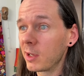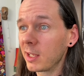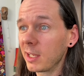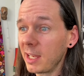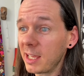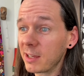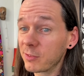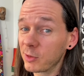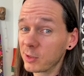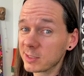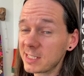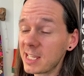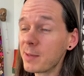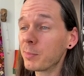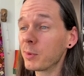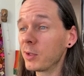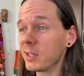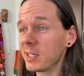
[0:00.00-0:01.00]
Like, for
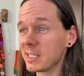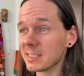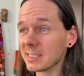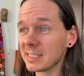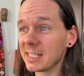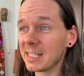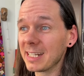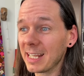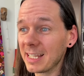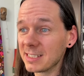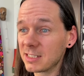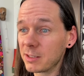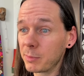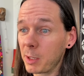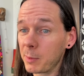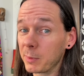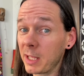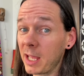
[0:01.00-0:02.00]
example, isn't it nice to
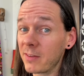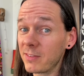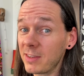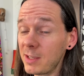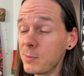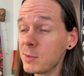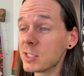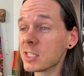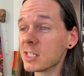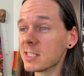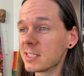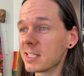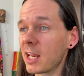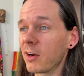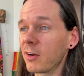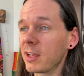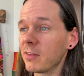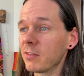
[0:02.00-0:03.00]
be able to have images
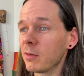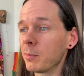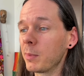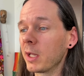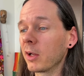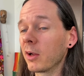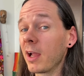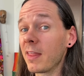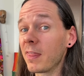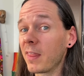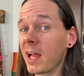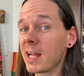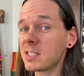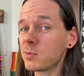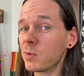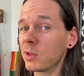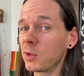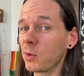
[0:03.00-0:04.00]
that are even bigger? And
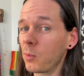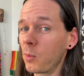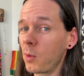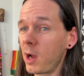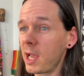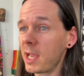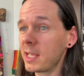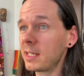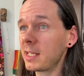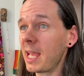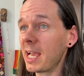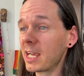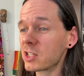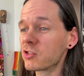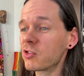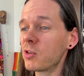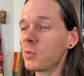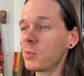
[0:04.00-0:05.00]
that's what the wide,
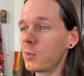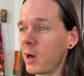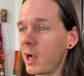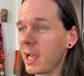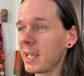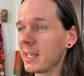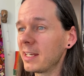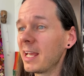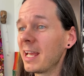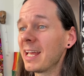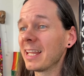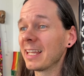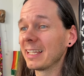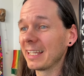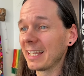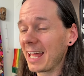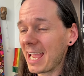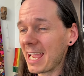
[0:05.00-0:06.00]
extra wide
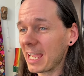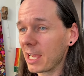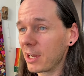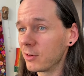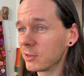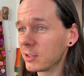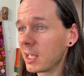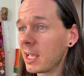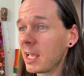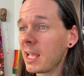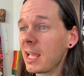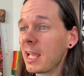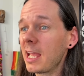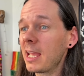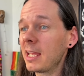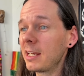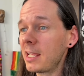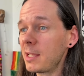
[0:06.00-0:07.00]
layout
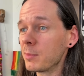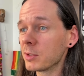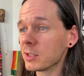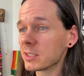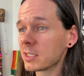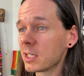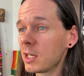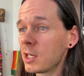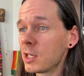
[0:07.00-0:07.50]
enables.